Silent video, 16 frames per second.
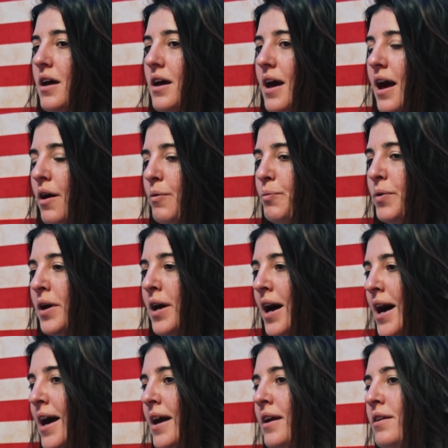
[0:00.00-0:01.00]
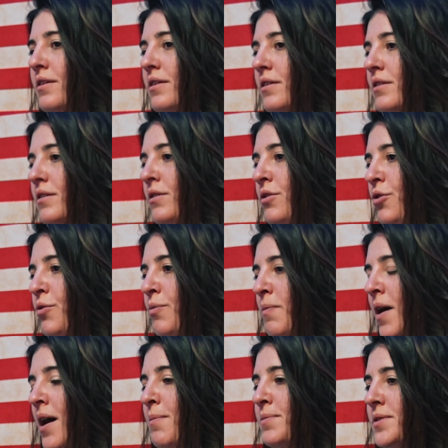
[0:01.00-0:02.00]
help guide new
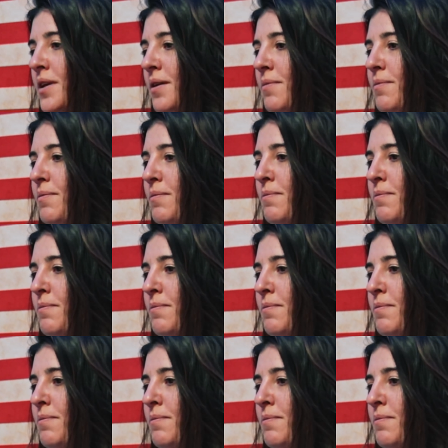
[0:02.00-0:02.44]
moms that